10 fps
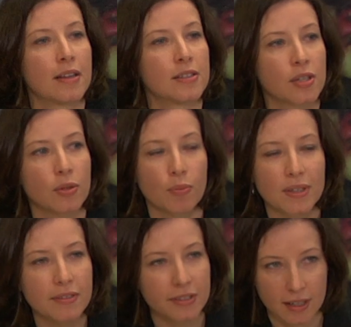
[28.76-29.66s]
So
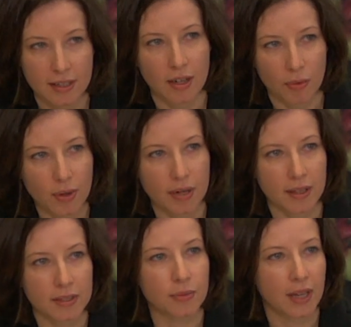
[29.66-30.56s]
we definitely are aware
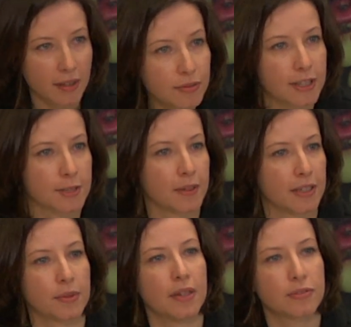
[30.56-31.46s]
that we have to
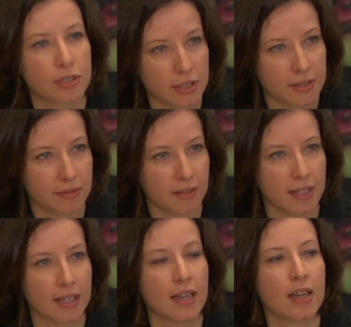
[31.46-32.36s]
explain, we have to justify.